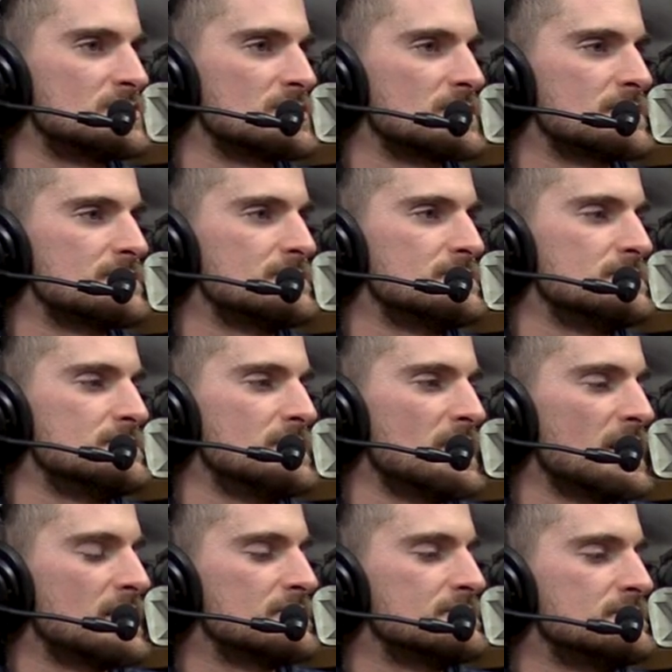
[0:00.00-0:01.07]
Sure.
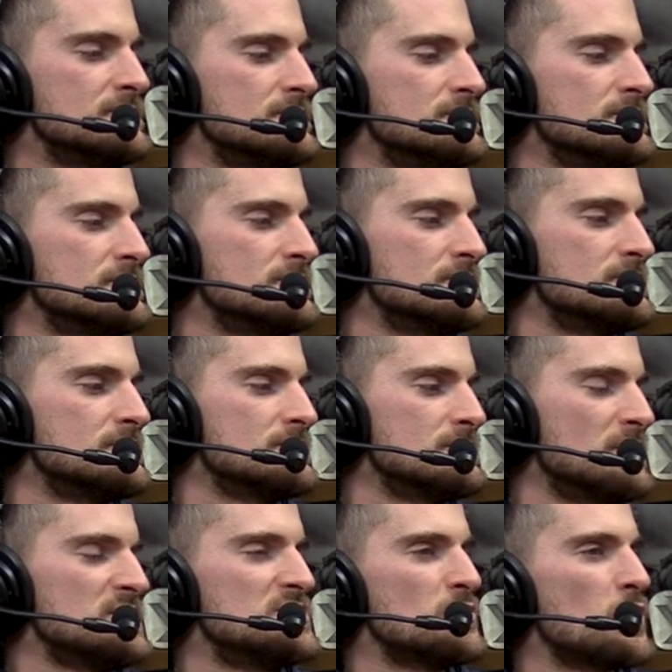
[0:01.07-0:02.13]
Yeah.
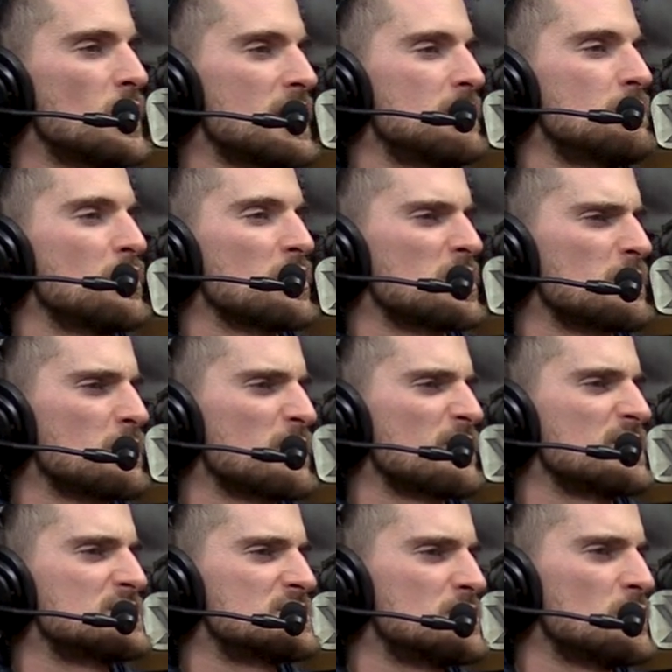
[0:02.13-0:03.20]
Bet you wakeboarding,
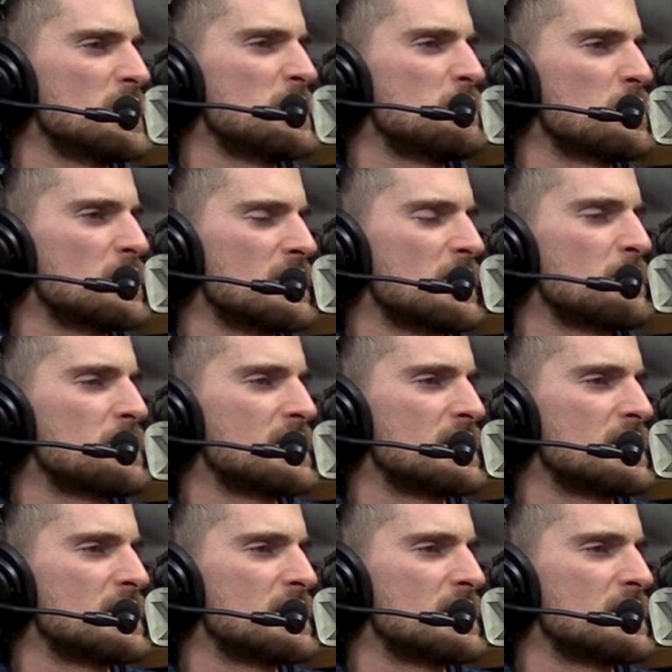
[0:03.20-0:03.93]
professional wakeboarding, that